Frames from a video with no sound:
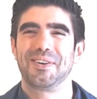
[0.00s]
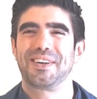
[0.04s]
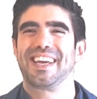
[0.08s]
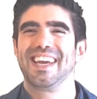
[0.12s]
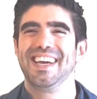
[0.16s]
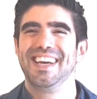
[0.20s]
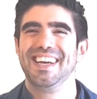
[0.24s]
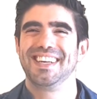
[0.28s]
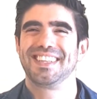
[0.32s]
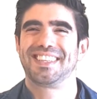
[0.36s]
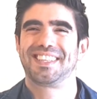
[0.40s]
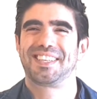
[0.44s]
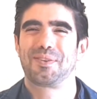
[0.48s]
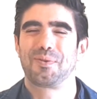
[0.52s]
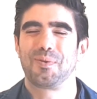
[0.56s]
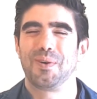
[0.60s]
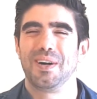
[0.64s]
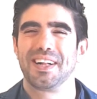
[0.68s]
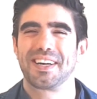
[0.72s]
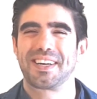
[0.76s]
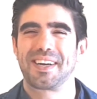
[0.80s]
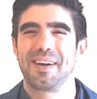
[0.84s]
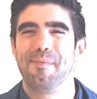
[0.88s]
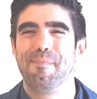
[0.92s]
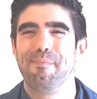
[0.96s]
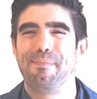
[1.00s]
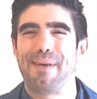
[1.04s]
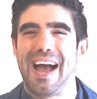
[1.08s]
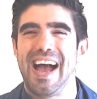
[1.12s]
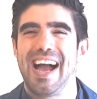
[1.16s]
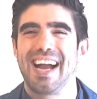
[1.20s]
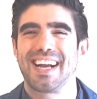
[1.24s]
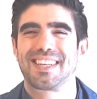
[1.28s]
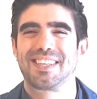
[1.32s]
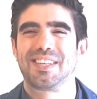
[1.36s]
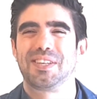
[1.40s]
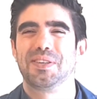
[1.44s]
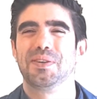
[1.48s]
kids, welcome
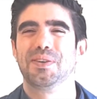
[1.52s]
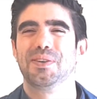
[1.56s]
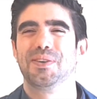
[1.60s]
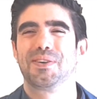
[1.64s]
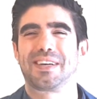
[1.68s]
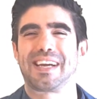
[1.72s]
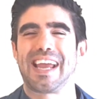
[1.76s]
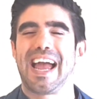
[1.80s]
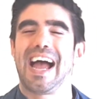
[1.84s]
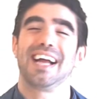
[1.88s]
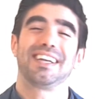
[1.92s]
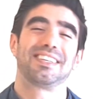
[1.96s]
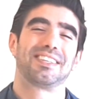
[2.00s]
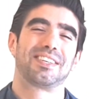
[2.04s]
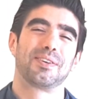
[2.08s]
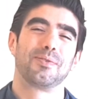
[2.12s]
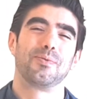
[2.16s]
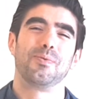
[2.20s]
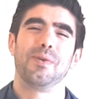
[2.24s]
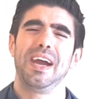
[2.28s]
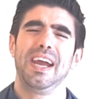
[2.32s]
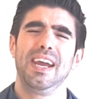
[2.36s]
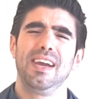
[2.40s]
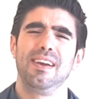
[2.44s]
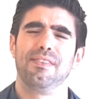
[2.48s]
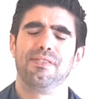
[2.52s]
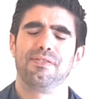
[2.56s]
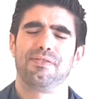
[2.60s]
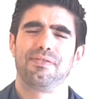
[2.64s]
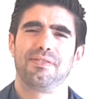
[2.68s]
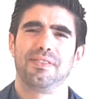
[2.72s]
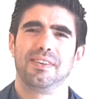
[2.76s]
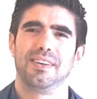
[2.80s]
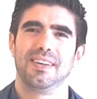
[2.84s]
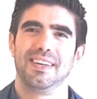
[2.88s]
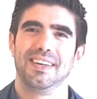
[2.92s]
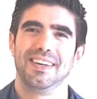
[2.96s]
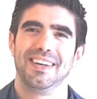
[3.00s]
back to Catch the Wave.
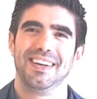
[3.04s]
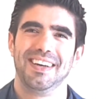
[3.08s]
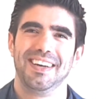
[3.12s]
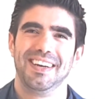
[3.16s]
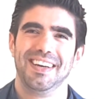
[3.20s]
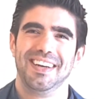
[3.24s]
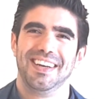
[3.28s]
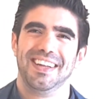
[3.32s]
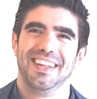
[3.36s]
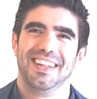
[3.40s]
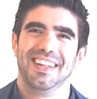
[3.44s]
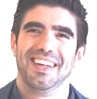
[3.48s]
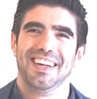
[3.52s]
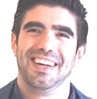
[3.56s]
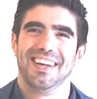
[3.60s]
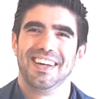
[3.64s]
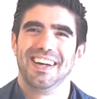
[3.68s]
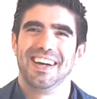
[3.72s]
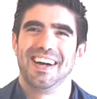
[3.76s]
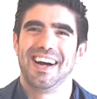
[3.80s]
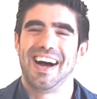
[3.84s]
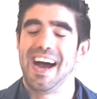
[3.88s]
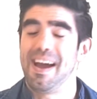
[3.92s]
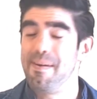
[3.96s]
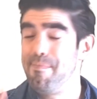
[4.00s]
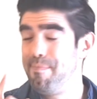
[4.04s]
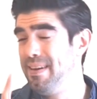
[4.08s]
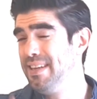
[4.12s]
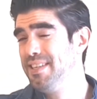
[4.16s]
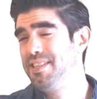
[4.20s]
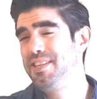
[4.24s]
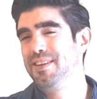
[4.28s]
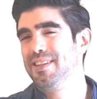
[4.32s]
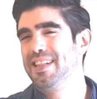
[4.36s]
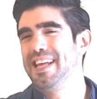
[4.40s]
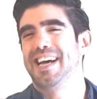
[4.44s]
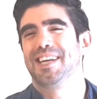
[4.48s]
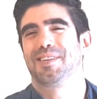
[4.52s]
I
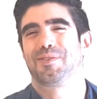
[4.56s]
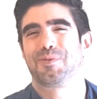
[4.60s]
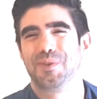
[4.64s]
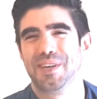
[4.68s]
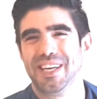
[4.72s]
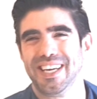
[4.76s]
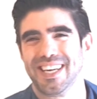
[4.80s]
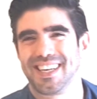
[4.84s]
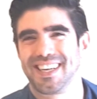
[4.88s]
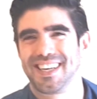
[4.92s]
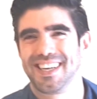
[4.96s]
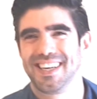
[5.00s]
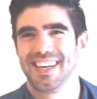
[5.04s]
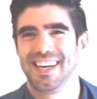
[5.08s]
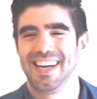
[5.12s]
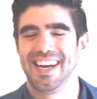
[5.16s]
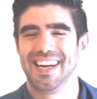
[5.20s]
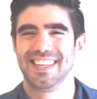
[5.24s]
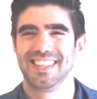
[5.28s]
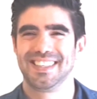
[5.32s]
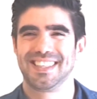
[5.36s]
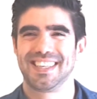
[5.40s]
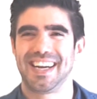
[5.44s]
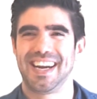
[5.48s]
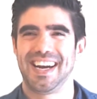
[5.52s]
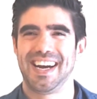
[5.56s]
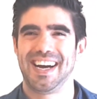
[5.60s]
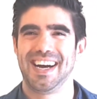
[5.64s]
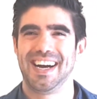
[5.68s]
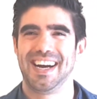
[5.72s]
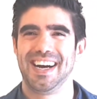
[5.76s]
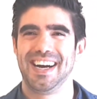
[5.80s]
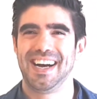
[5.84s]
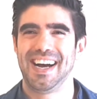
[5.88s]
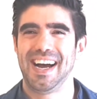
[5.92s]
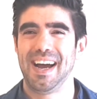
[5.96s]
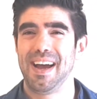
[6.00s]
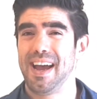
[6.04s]
missed you last week and uh,
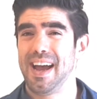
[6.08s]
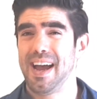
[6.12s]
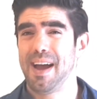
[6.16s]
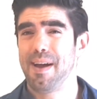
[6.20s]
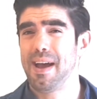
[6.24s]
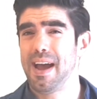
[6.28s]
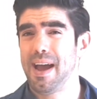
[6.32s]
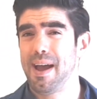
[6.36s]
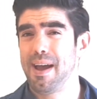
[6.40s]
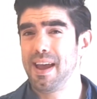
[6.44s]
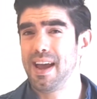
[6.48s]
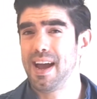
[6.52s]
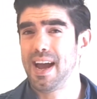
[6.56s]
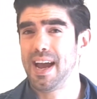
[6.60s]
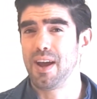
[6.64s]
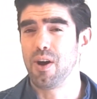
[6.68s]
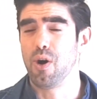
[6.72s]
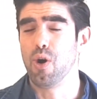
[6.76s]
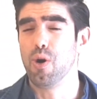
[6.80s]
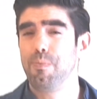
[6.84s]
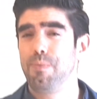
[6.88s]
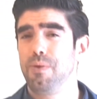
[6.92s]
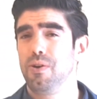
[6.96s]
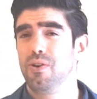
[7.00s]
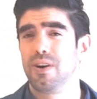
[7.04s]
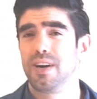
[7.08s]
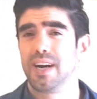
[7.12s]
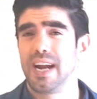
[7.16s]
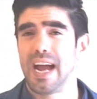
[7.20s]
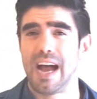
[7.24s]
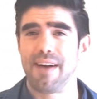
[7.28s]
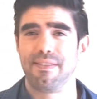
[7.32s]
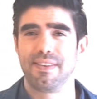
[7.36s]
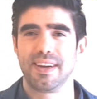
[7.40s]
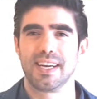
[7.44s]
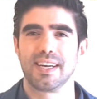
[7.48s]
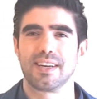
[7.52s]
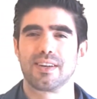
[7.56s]
I, I, I, hope you are
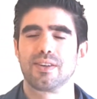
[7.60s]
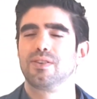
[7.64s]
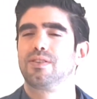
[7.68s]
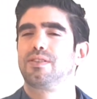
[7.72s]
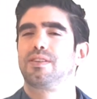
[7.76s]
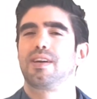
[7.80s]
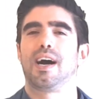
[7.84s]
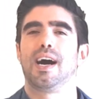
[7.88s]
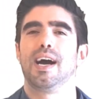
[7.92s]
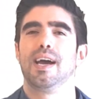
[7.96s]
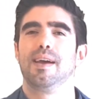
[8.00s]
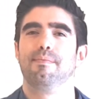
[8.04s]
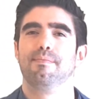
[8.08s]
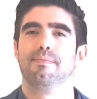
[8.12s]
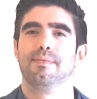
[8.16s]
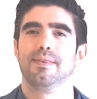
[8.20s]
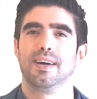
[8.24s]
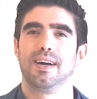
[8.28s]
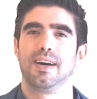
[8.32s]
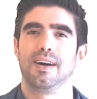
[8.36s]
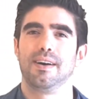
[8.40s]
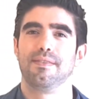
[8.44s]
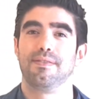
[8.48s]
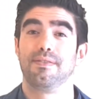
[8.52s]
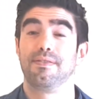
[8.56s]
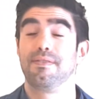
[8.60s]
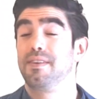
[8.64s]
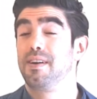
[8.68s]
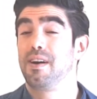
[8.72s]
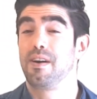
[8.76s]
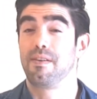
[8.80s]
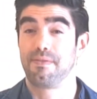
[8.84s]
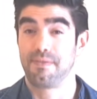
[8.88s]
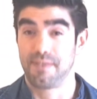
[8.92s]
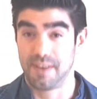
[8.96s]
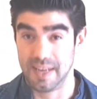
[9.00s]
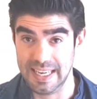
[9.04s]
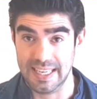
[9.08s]
having a good time of,
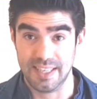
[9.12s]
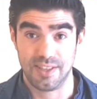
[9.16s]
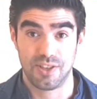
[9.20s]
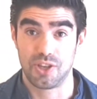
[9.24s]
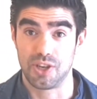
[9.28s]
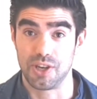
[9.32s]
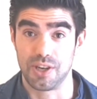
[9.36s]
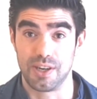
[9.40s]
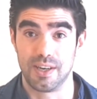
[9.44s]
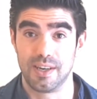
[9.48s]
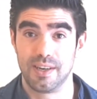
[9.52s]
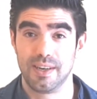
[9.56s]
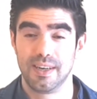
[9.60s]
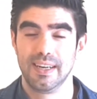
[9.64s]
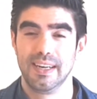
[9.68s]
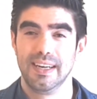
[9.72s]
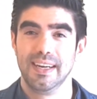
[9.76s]
of Easter.